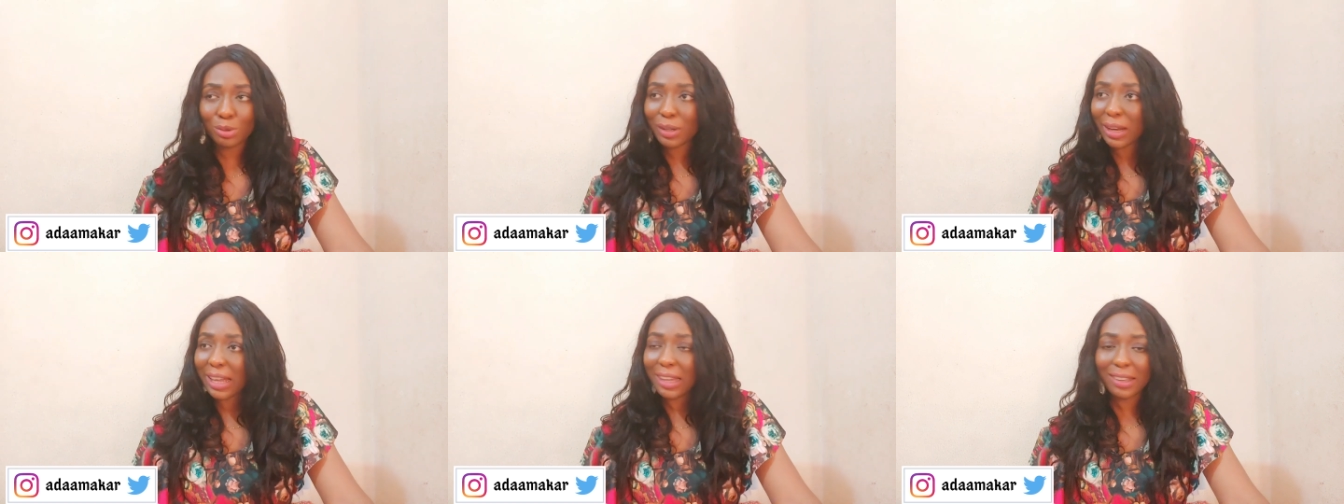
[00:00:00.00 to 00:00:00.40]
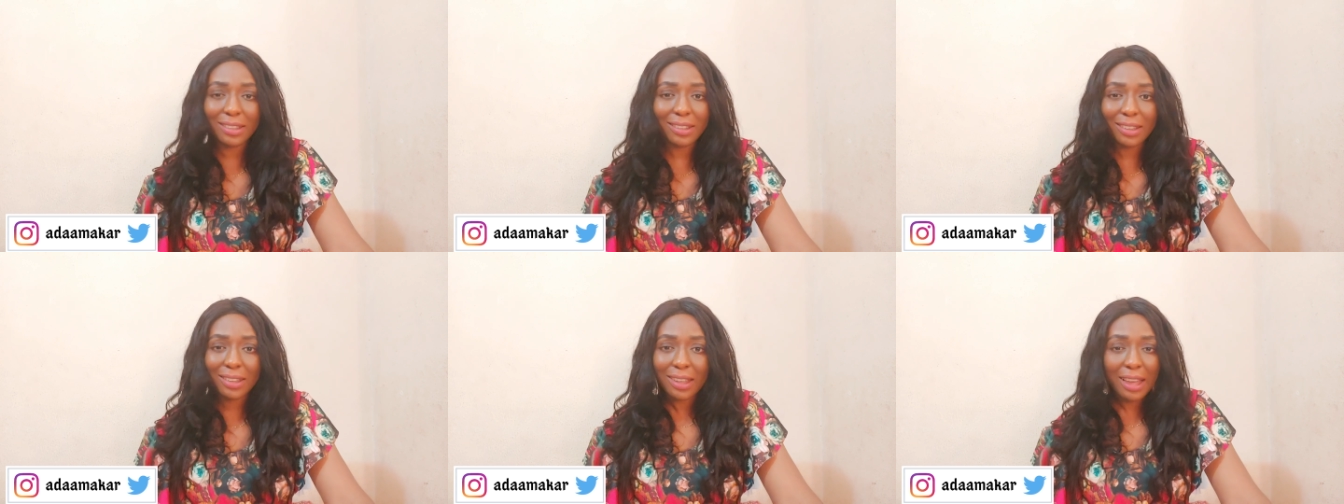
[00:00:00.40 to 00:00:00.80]
Like,
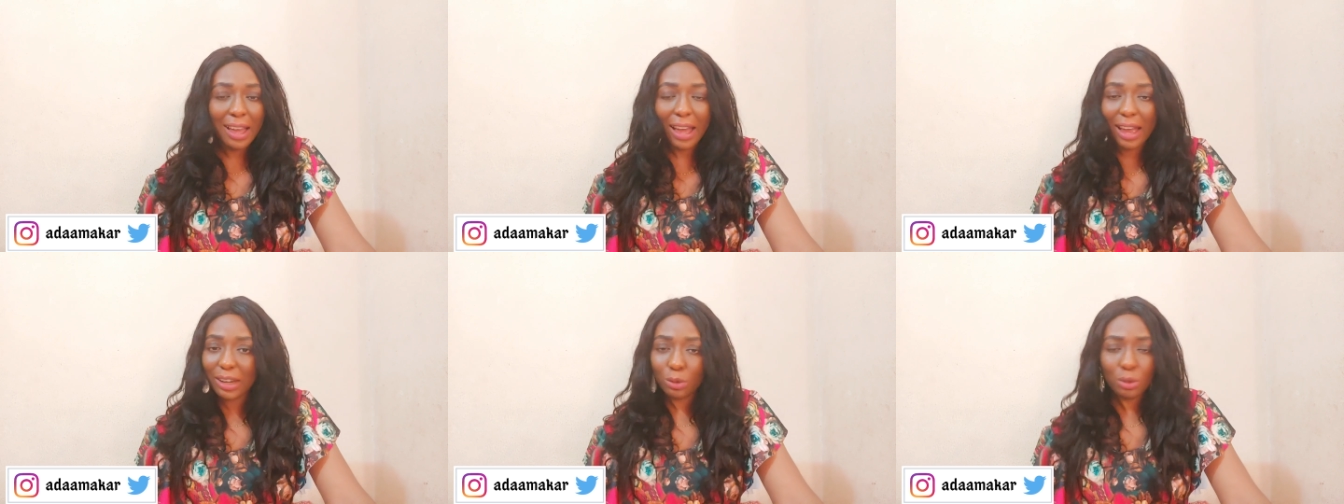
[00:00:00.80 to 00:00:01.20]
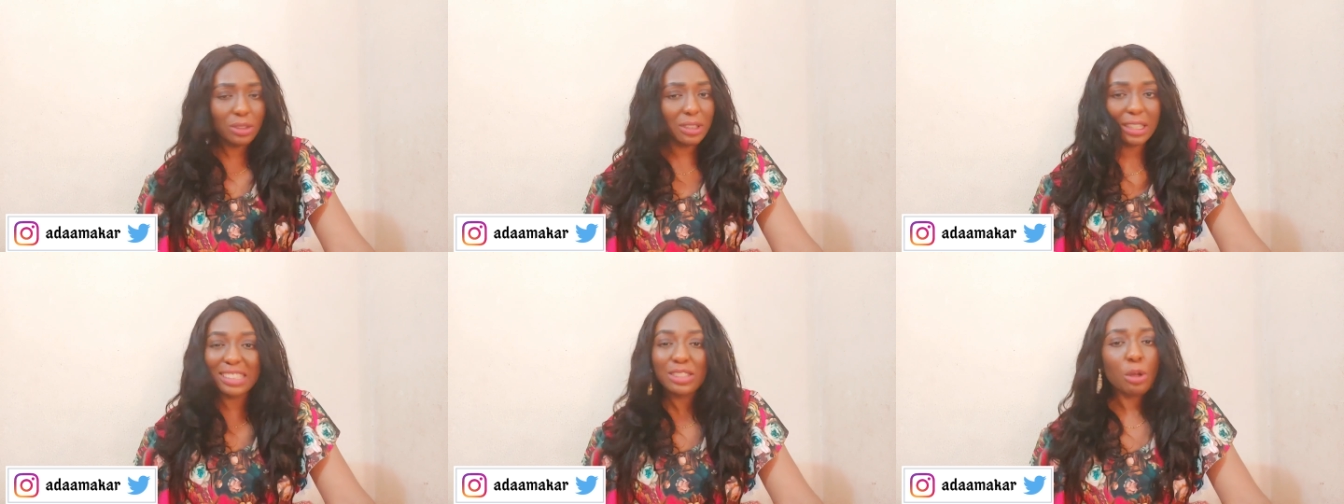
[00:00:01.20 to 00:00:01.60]

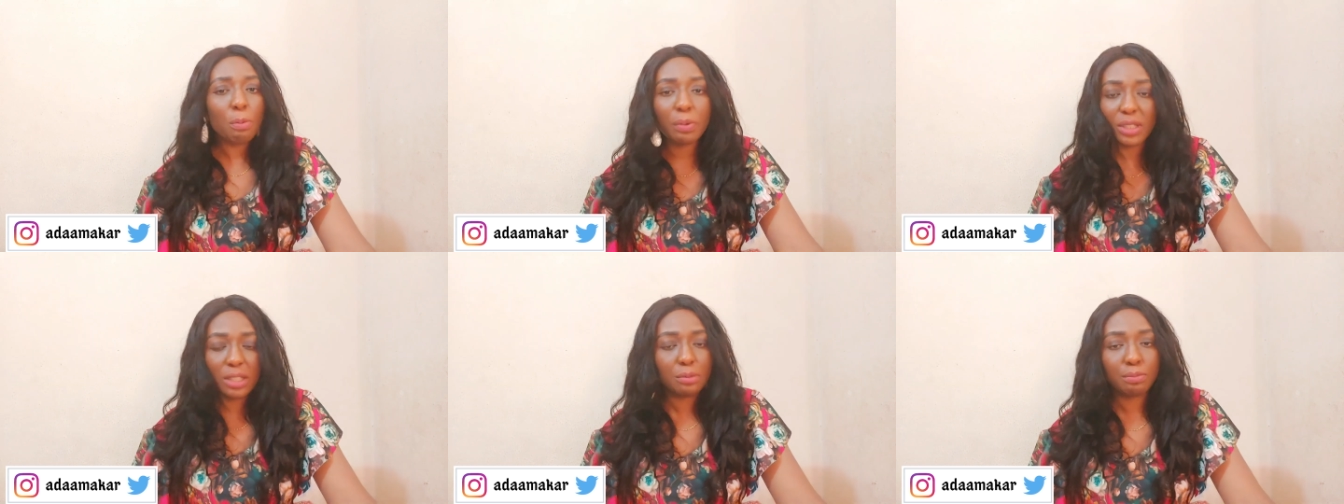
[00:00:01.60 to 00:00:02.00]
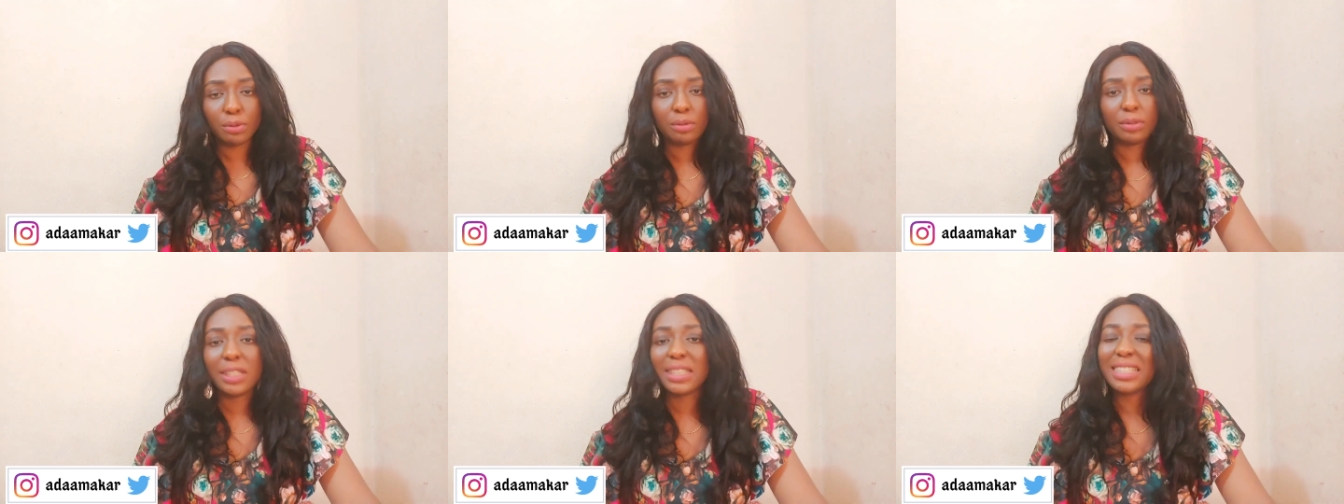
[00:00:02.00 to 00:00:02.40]
it's not possible.
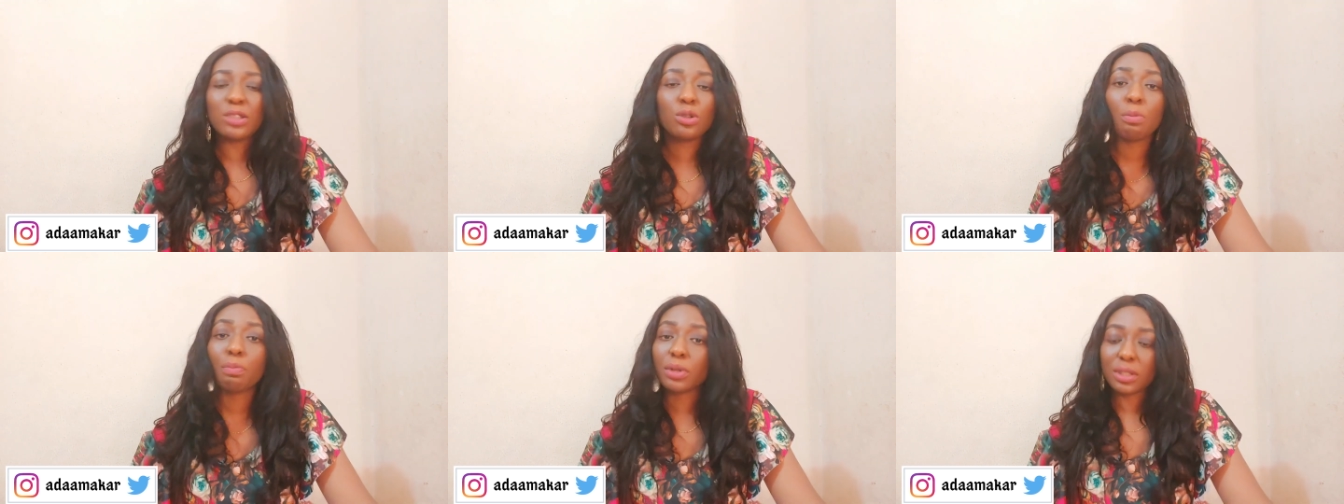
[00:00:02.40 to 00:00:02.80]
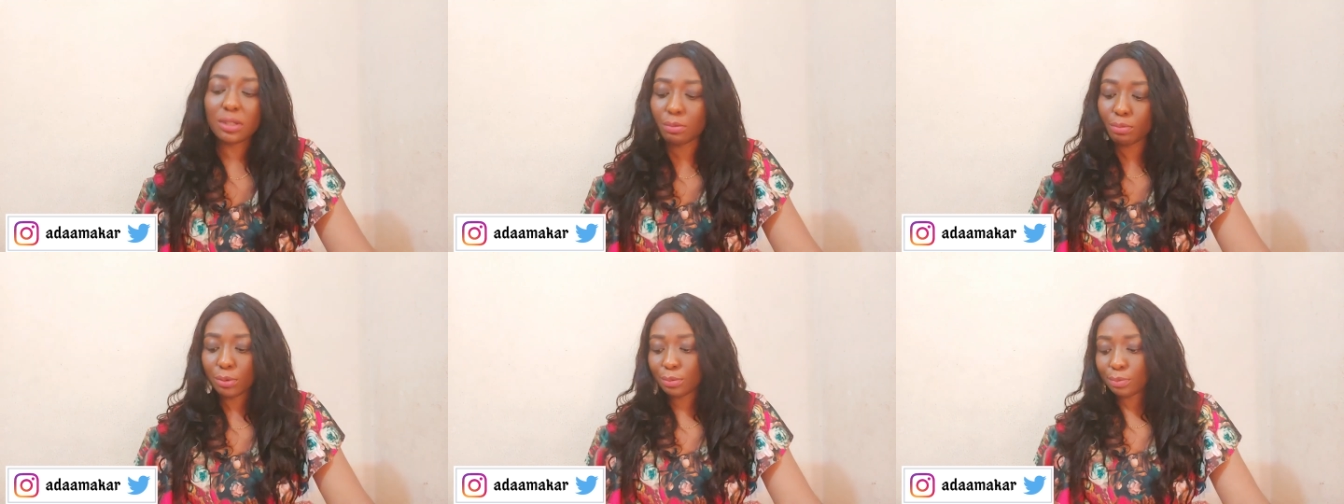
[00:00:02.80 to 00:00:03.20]
It is not
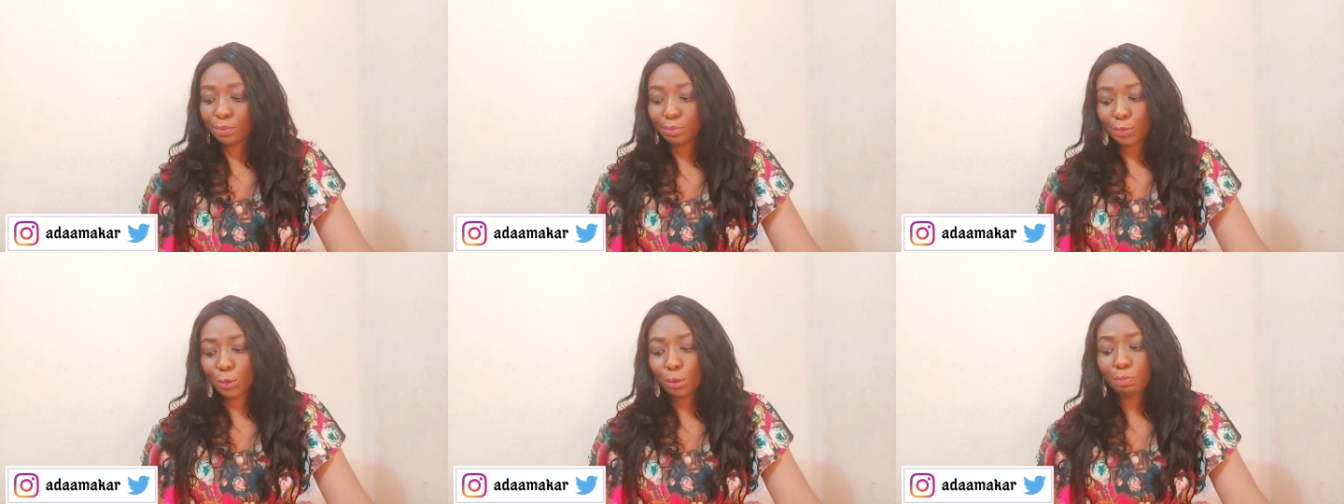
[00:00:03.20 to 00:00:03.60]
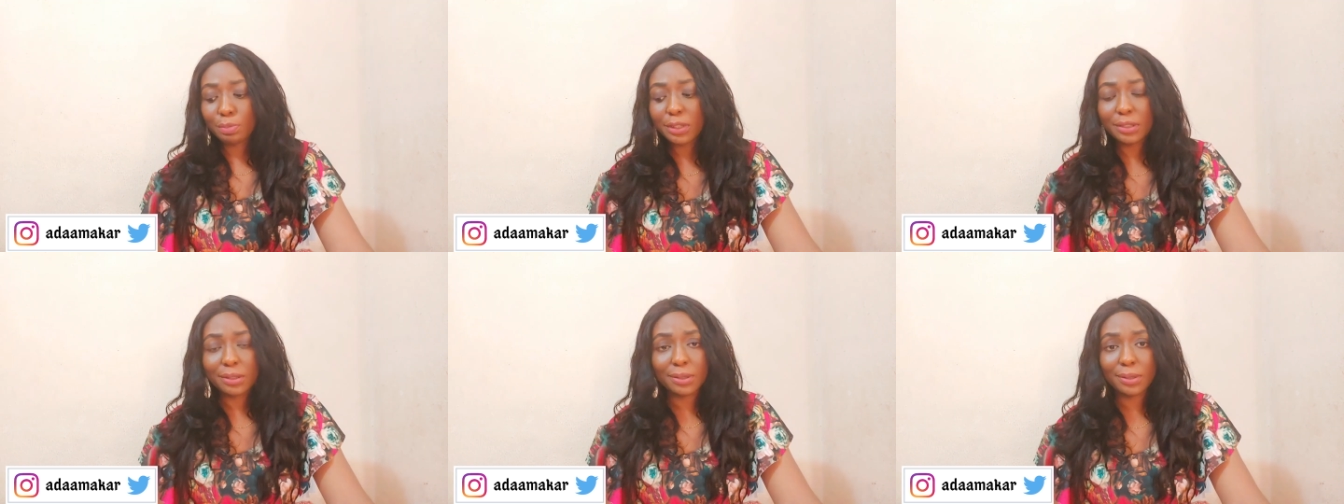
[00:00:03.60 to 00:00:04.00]
possible. So
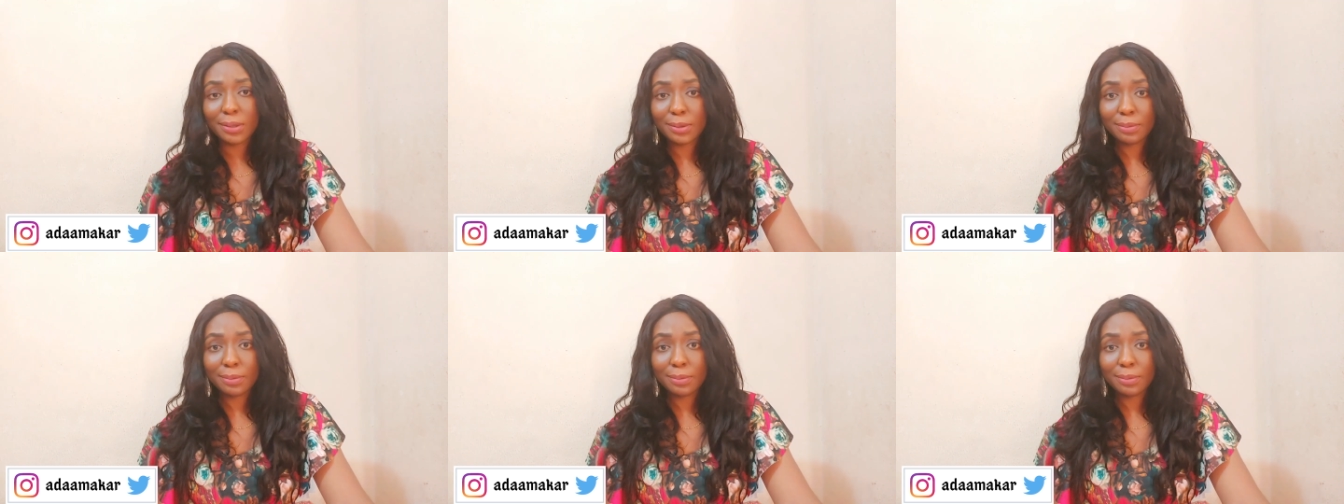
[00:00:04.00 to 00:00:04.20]
please,